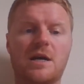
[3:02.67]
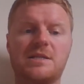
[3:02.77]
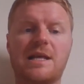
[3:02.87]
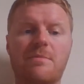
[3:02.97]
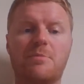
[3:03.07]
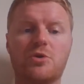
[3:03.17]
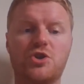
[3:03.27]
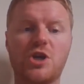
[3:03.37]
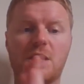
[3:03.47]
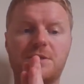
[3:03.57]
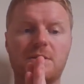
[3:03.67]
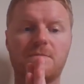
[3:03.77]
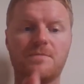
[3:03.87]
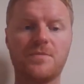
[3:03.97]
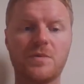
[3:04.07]
I slammed the book shut.
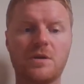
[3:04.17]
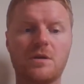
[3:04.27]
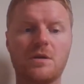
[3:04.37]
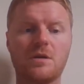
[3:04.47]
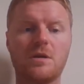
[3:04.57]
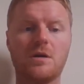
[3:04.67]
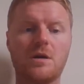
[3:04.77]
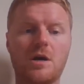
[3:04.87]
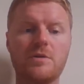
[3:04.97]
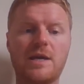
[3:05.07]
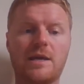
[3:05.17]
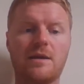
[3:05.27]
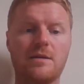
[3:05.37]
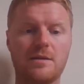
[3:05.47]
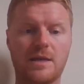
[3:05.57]

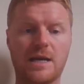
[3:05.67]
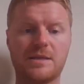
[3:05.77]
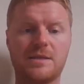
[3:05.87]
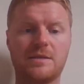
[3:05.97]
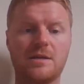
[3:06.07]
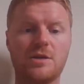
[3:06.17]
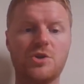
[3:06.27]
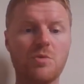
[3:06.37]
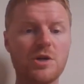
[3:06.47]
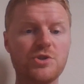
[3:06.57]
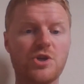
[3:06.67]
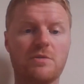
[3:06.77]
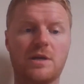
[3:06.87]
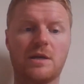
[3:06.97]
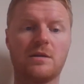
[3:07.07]
"Okay," Kat said. "You weren't
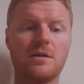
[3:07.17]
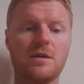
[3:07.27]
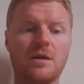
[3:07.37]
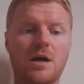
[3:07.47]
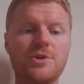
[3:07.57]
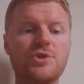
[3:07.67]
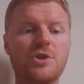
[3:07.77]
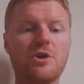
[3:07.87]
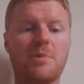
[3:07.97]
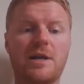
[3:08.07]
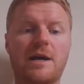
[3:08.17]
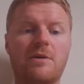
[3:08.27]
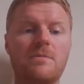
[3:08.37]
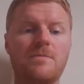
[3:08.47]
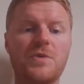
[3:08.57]
joking. I should know by
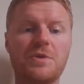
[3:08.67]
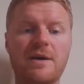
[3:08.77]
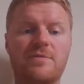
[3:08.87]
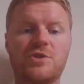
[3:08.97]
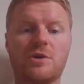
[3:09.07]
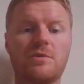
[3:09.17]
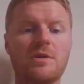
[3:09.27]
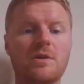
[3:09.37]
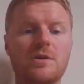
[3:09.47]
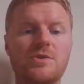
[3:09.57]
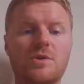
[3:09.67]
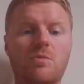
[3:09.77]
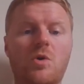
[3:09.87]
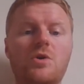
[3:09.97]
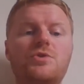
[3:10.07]
now. You never joke. So
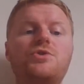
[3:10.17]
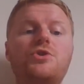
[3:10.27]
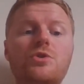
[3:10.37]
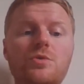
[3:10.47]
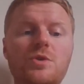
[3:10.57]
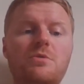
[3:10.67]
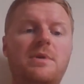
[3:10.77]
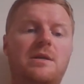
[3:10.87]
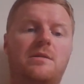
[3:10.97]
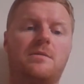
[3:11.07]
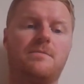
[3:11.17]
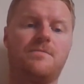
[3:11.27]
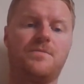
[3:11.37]
what do you mean?"